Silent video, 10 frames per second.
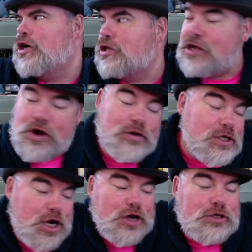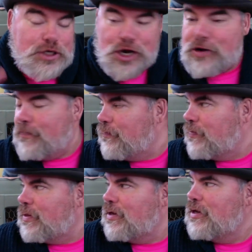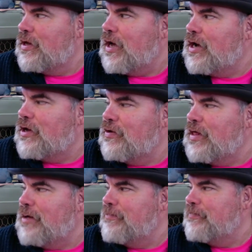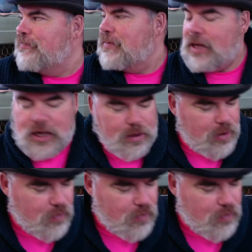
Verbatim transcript: snow, snow, snow. I could do that. Yep. I could be a